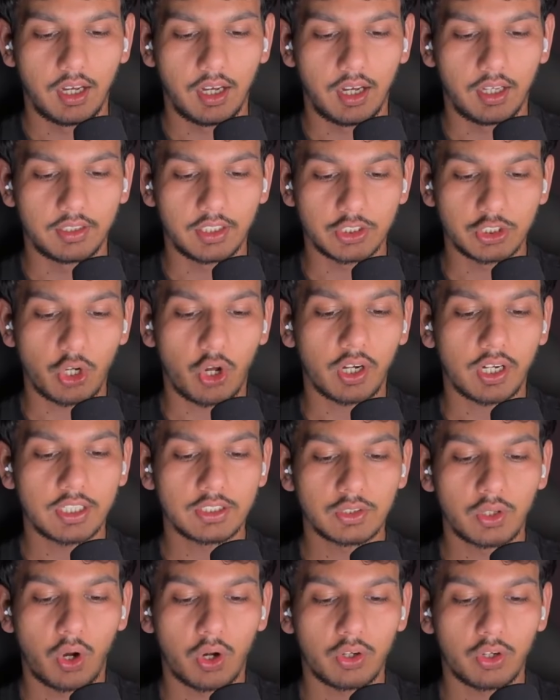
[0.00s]
The stock
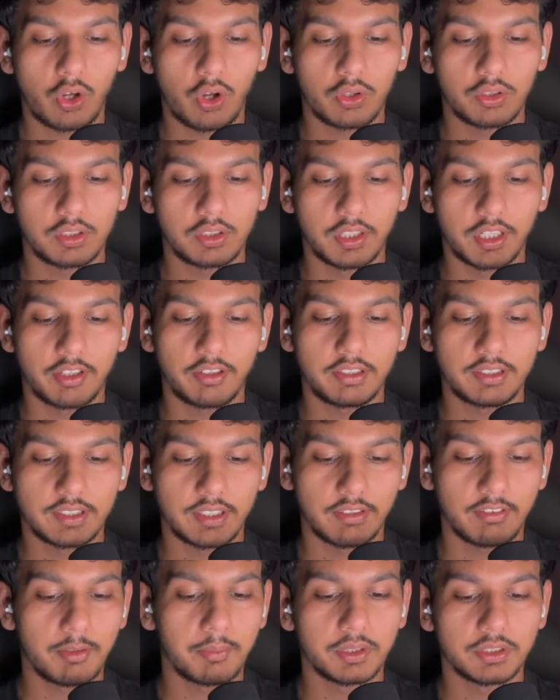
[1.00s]
has gone down
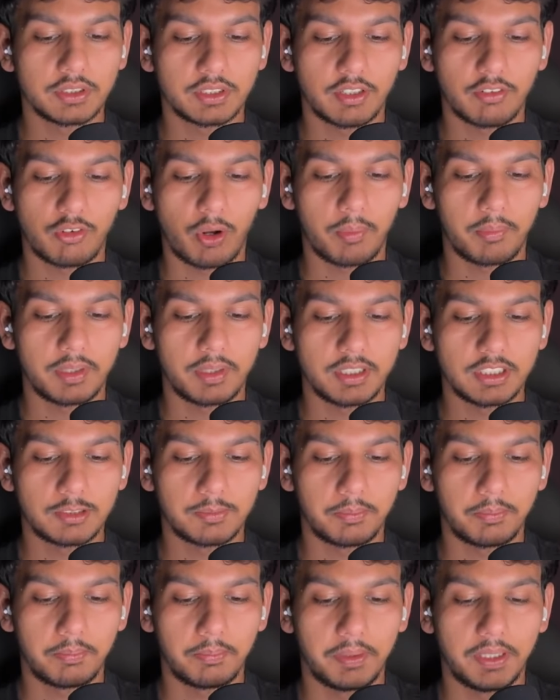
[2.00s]
37% from its
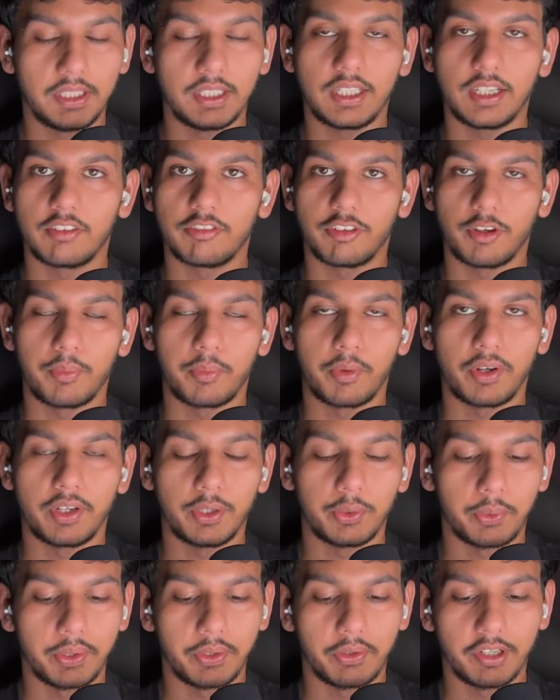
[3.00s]
peak in February
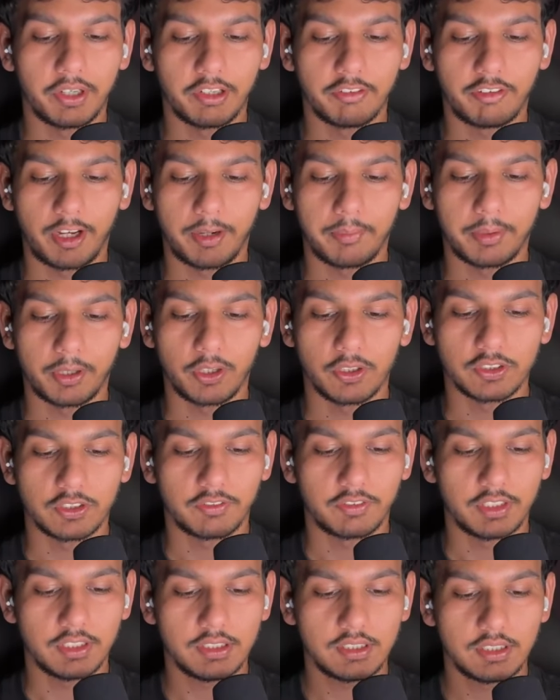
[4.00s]
2025 because of
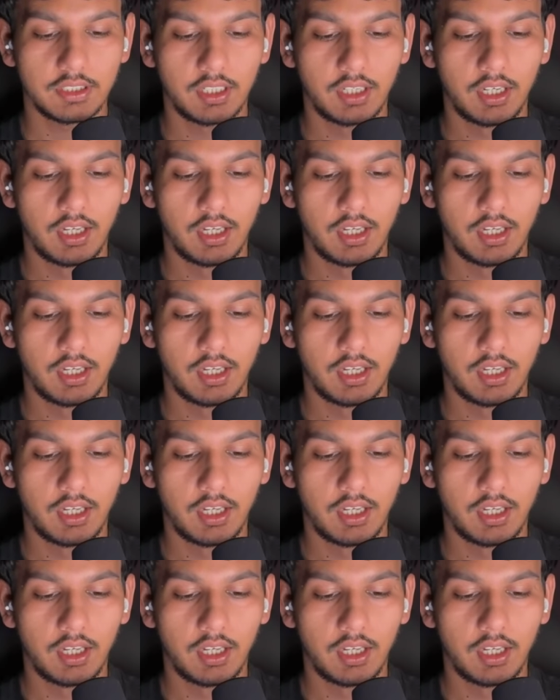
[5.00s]
this.